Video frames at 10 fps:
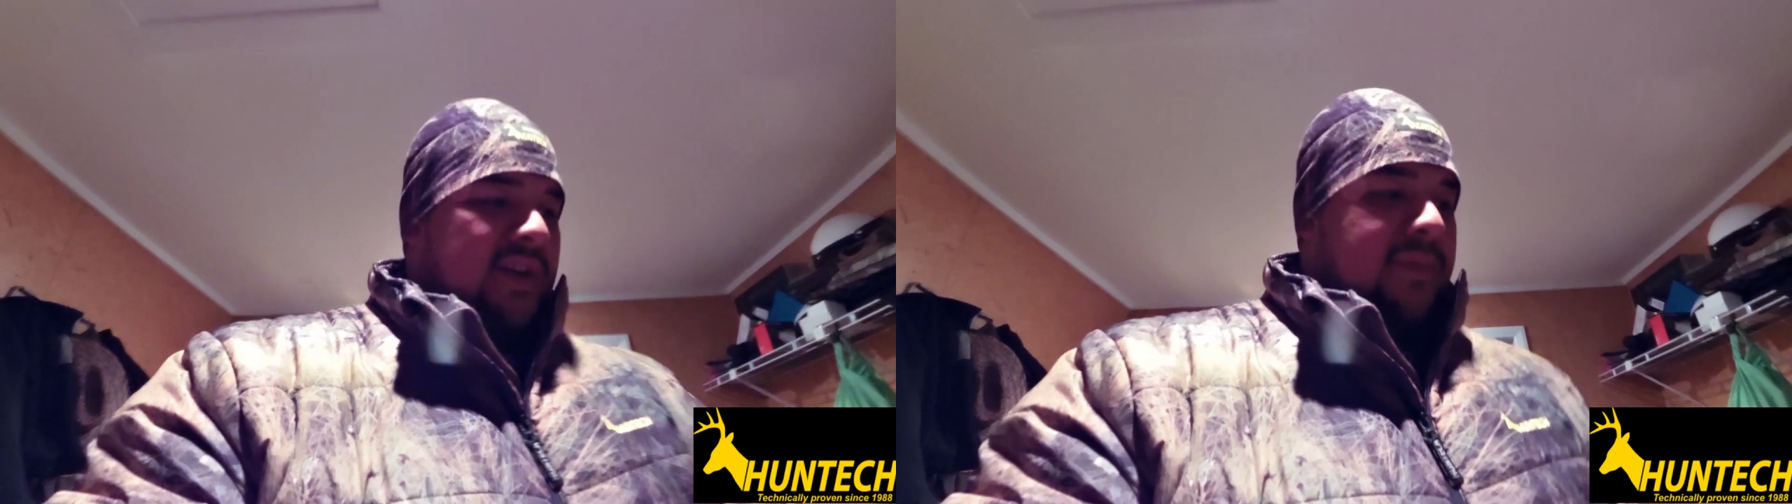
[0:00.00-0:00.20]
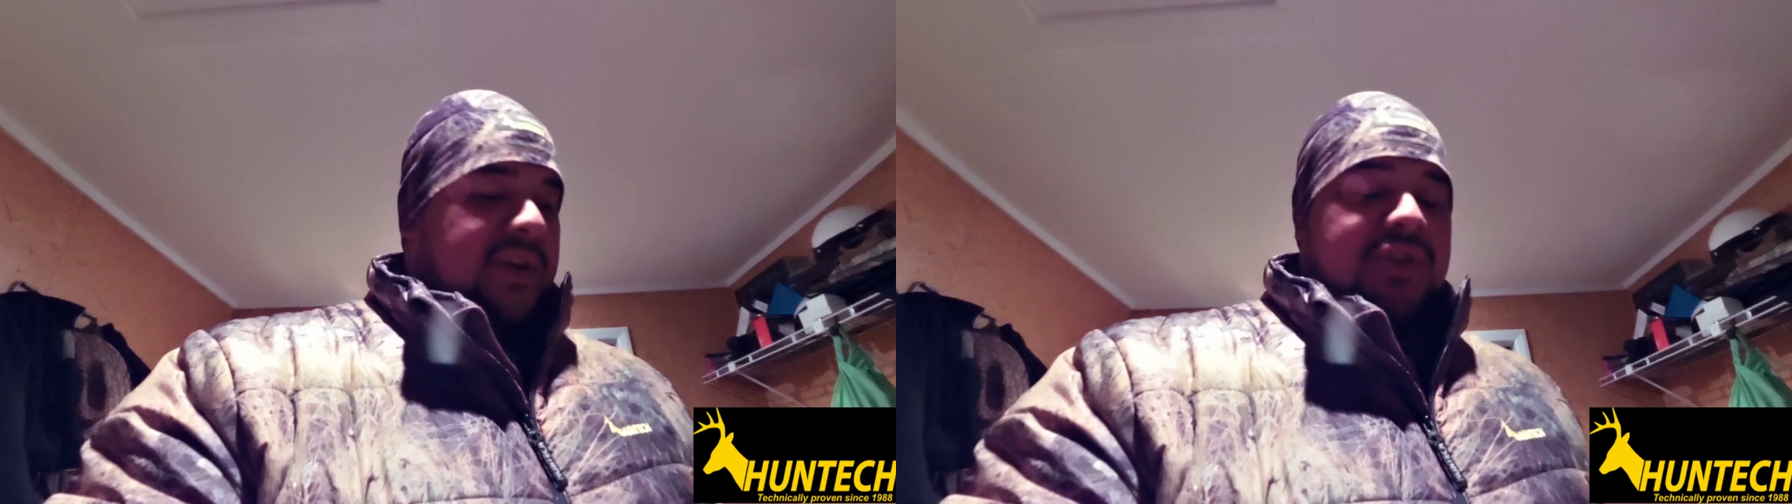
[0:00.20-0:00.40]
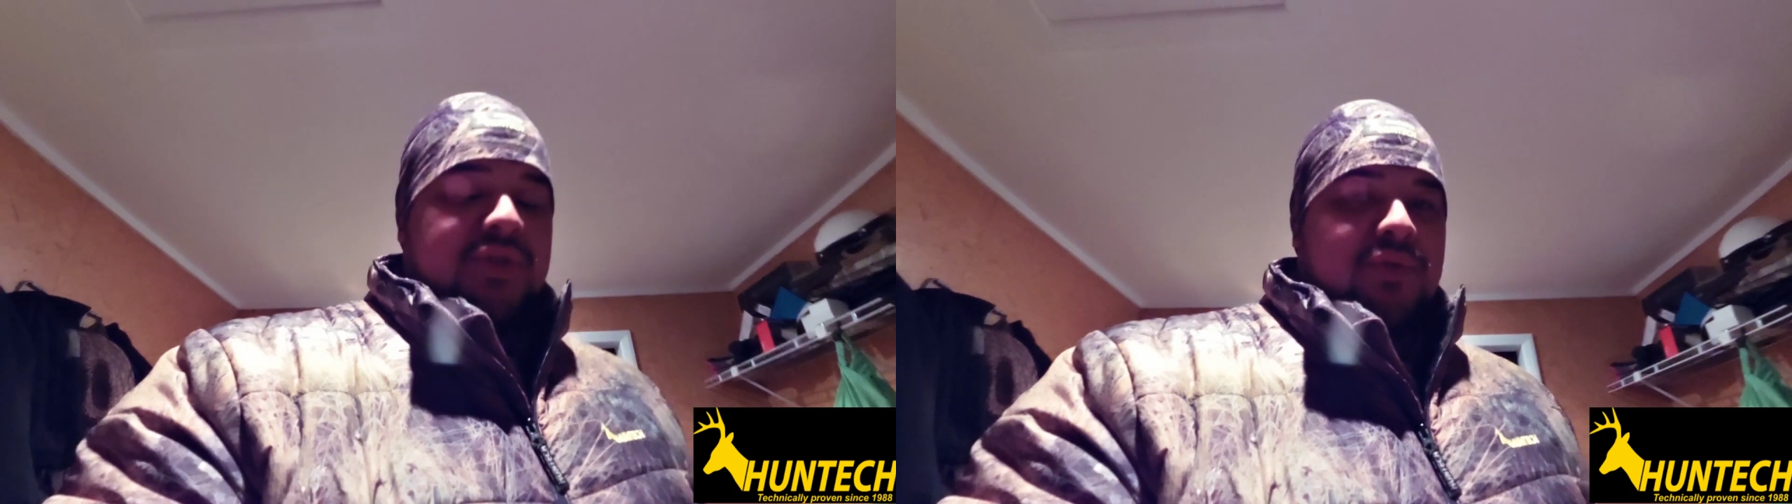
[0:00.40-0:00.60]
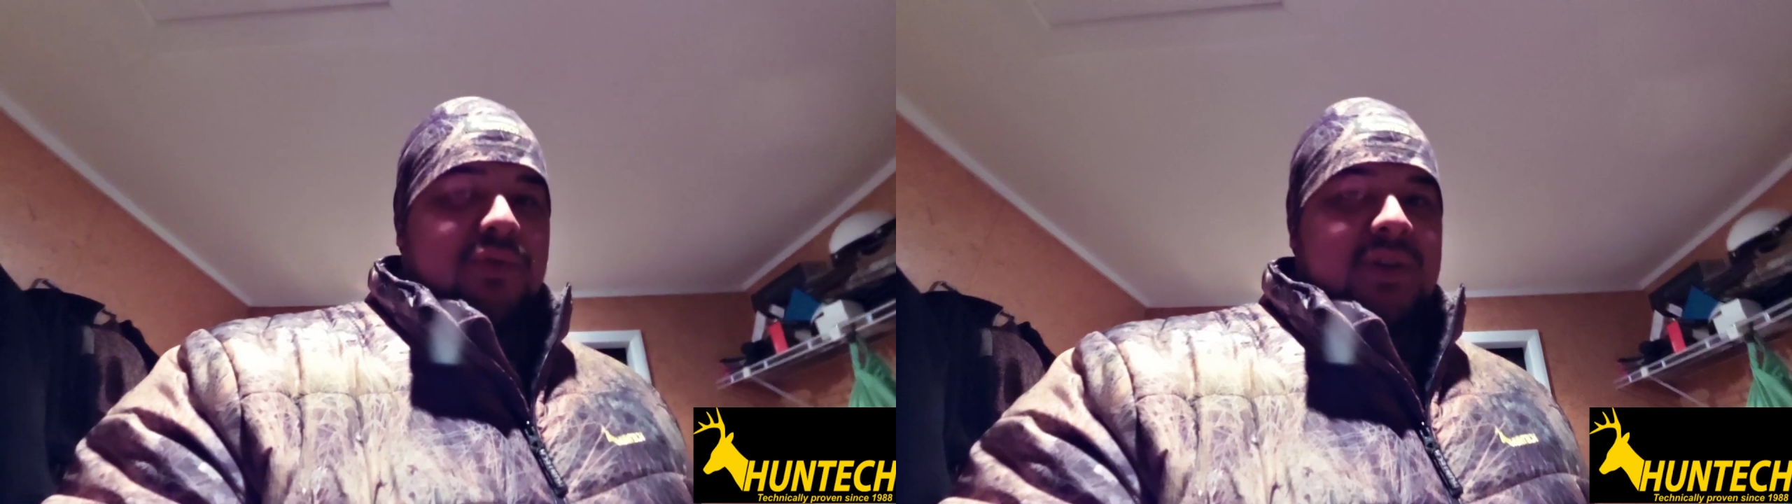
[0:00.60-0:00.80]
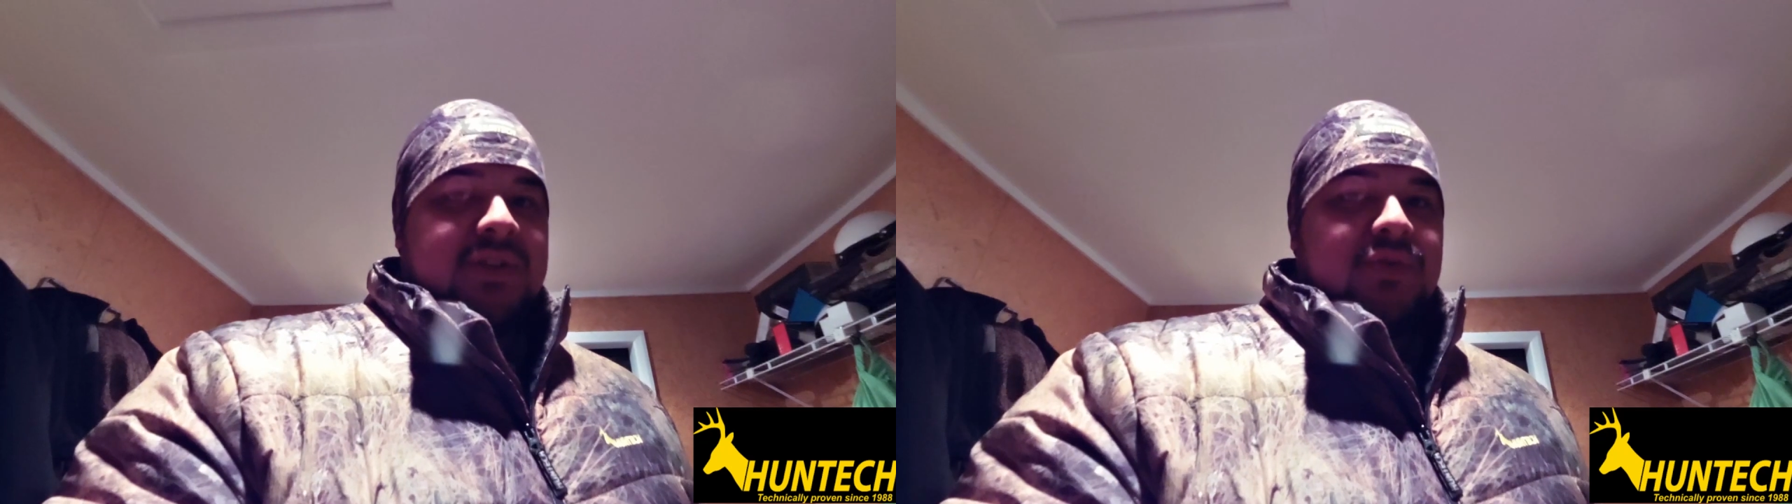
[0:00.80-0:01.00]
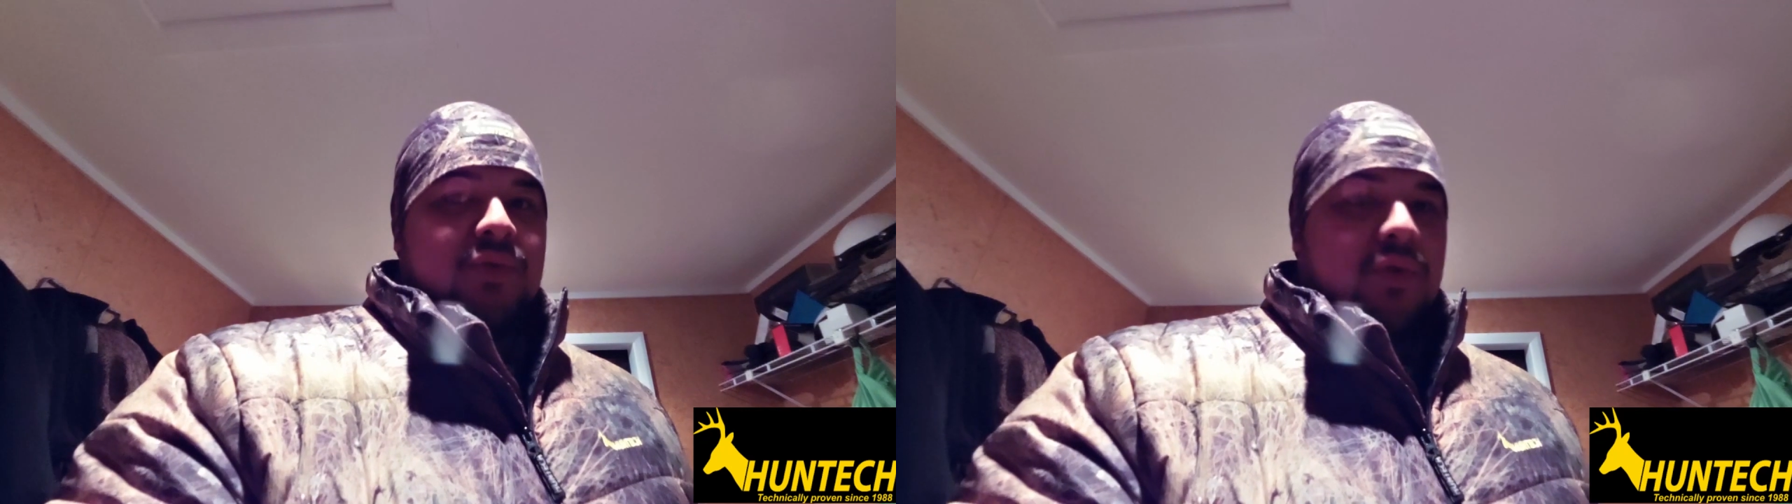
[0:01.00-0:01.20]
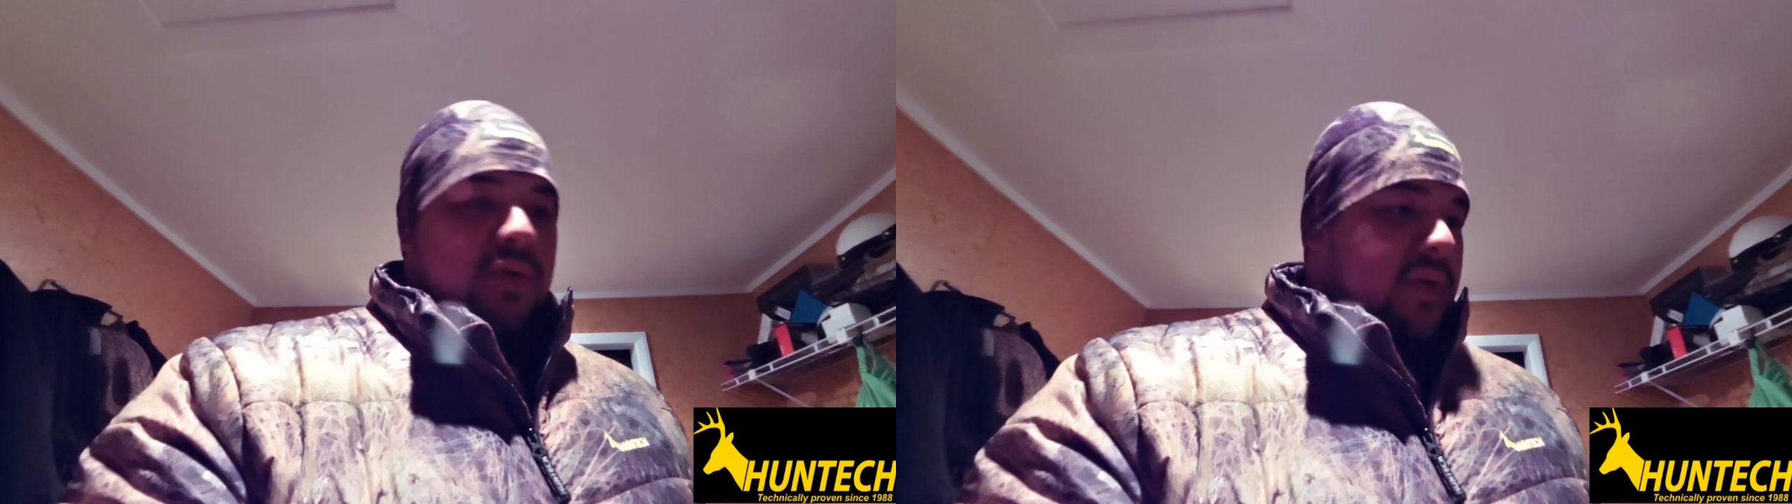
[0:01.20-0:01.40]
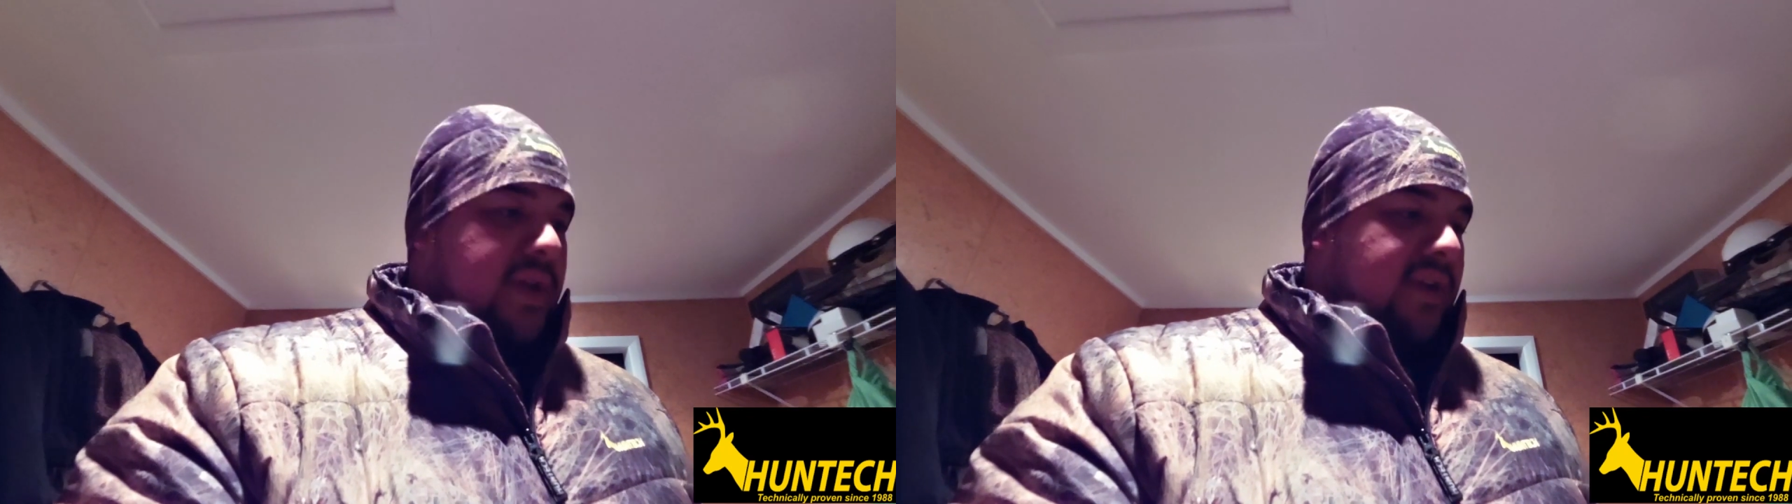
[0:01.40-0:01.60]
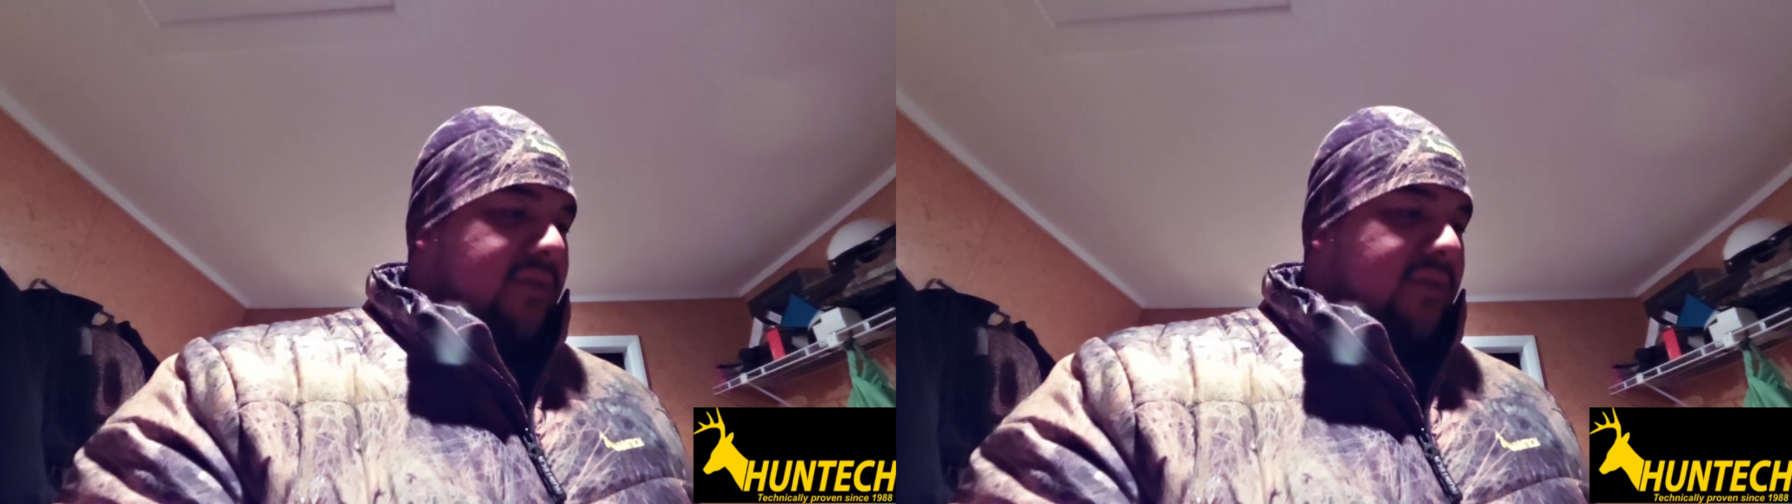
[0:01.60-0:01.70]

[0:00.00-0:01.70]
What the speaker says: and make sure it's all good.